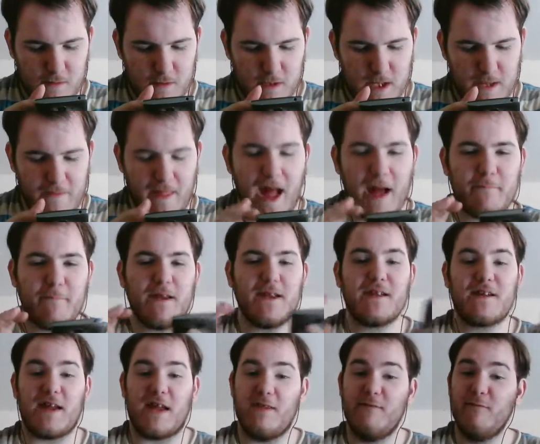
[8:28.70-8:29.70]
And that
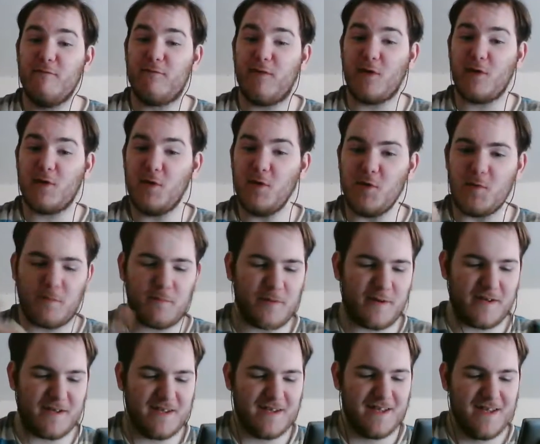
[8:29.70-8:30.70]
means in the loop.
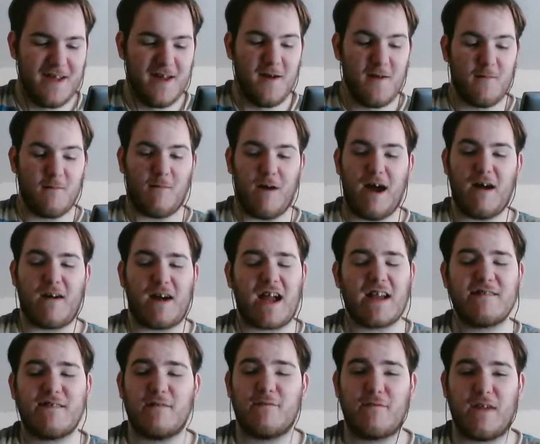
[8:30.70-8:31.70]
Wow, I'm
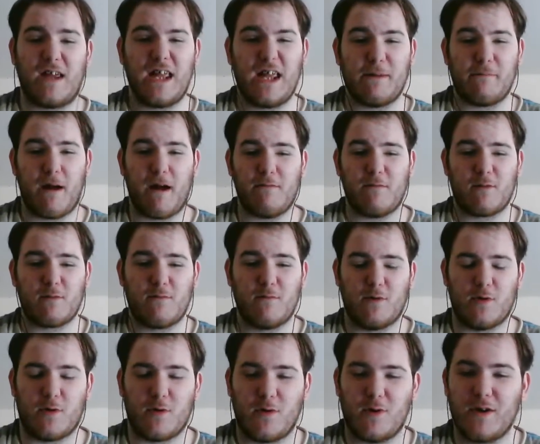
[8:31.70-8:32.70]
actually thinking about this one
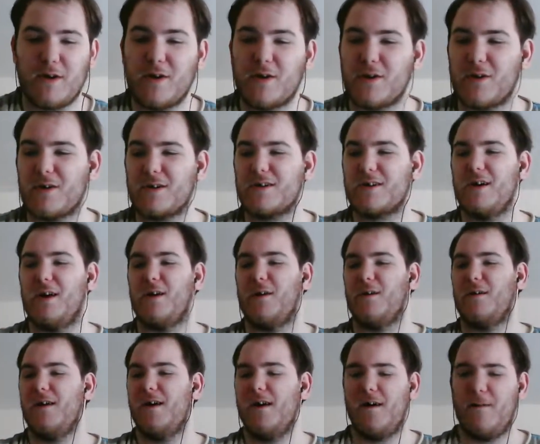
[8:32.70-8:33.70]
earlier
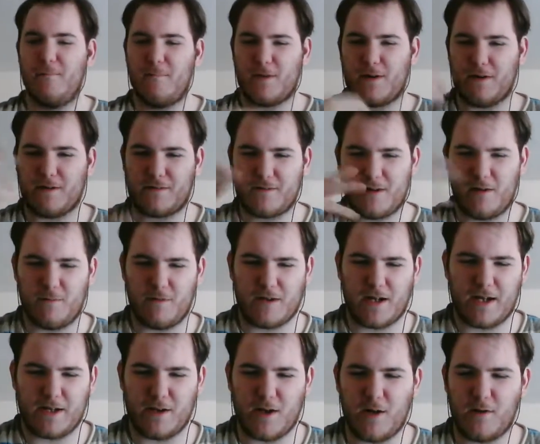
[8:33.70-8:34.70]
ago because someone
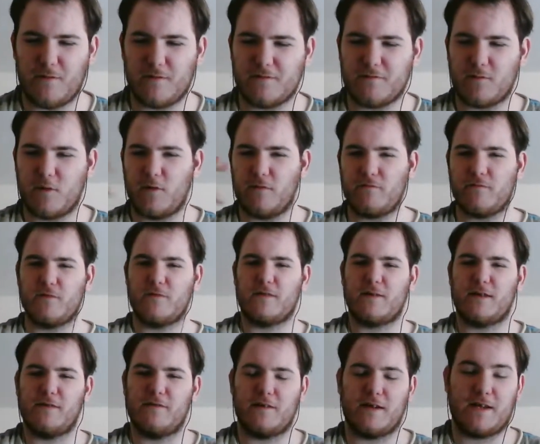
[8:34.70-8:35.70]
I know and going through
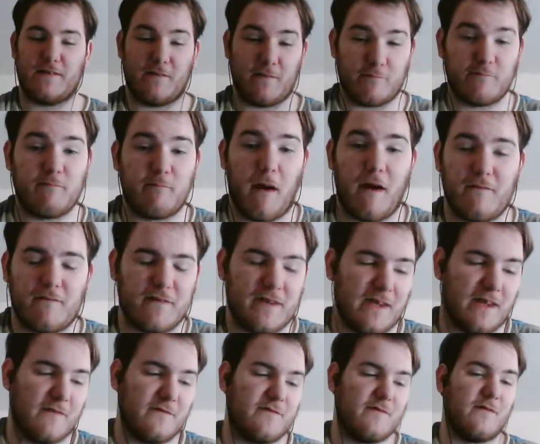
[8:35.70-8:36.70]
here and about to
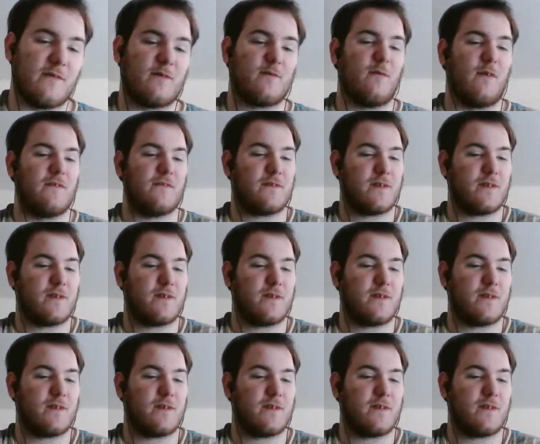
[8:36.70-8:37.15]
get to this one.